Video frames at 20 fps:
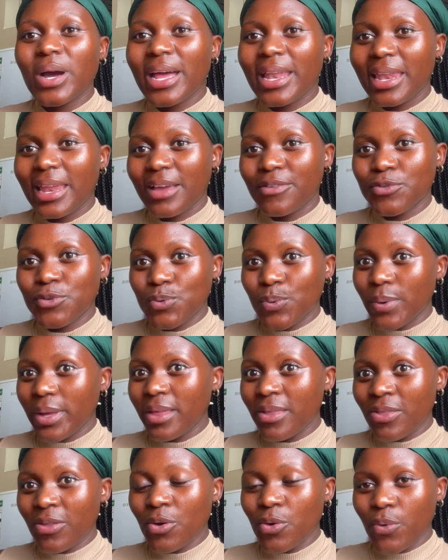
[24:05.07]
are left
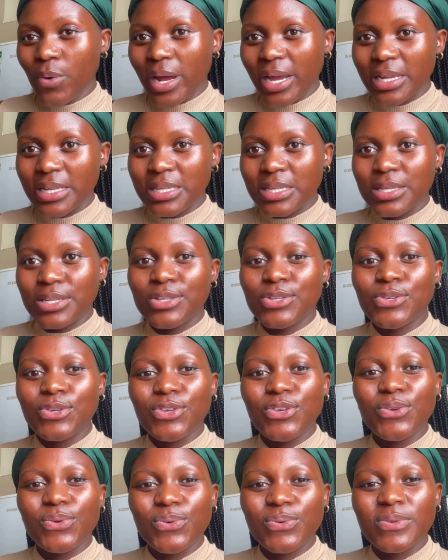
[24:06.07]
with, right, to
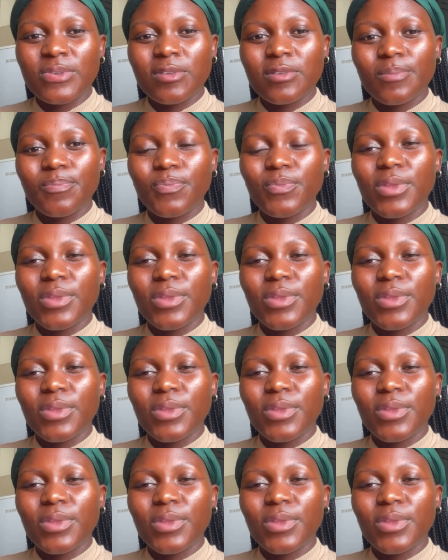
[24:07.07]
use,